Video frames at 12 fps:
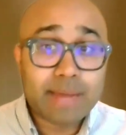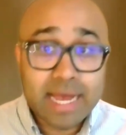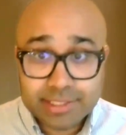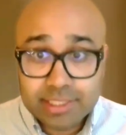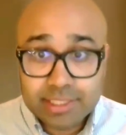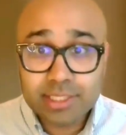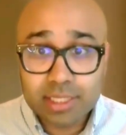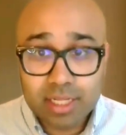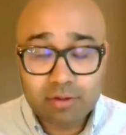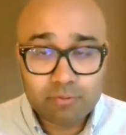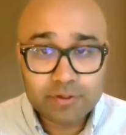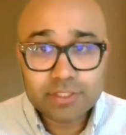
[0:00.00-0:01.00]

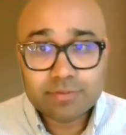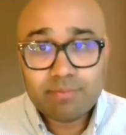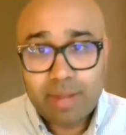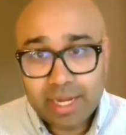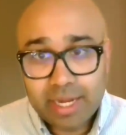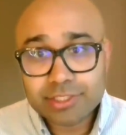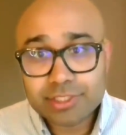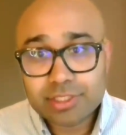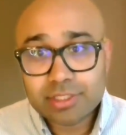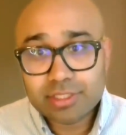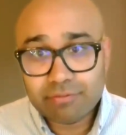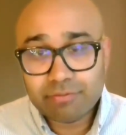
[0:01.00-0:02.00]
spasticity, which is
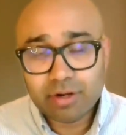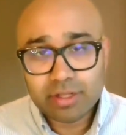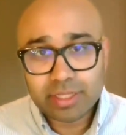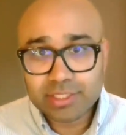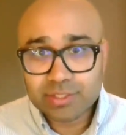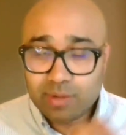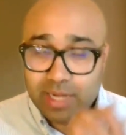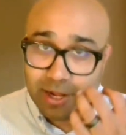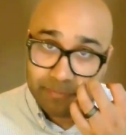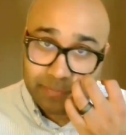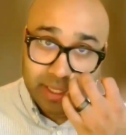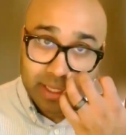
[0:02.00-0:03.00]
managed differently as
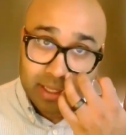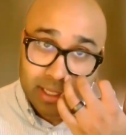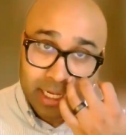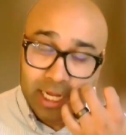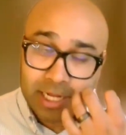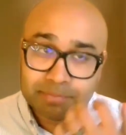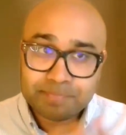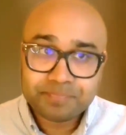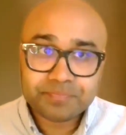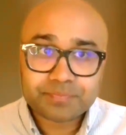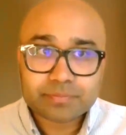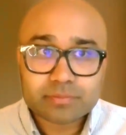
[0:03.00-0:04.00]
well.
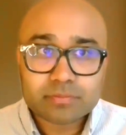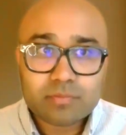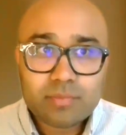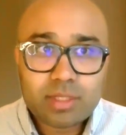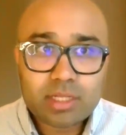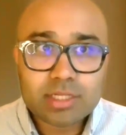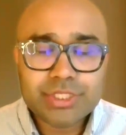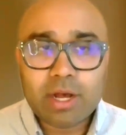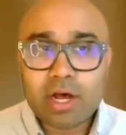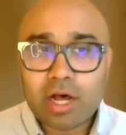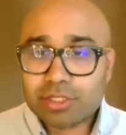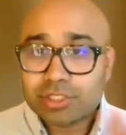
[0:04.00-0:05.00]
So
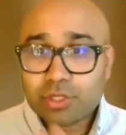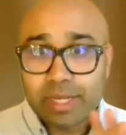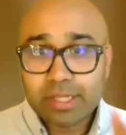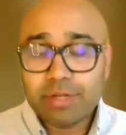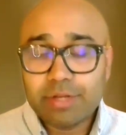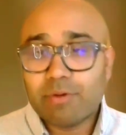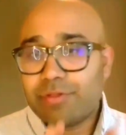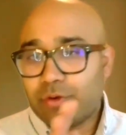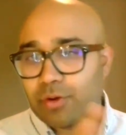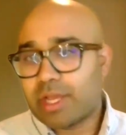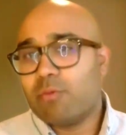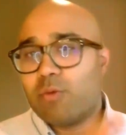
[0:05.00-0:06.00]
I'll just quickly run
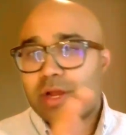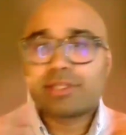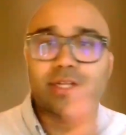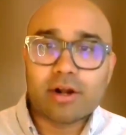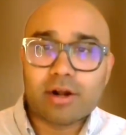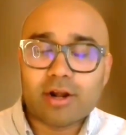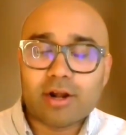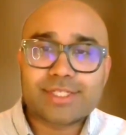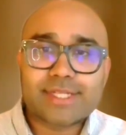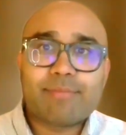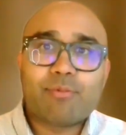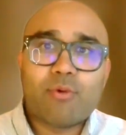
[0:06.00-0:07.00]
through, okay, what is our
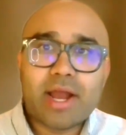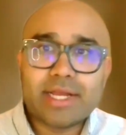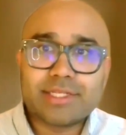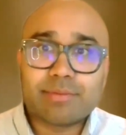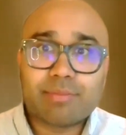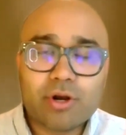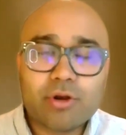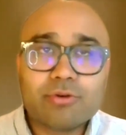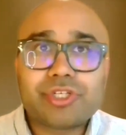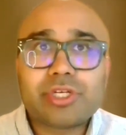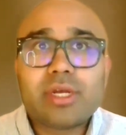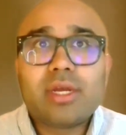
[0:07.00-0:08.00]
stepwise
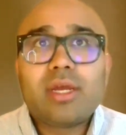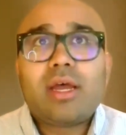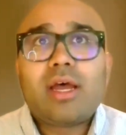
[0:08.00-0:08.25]
approach?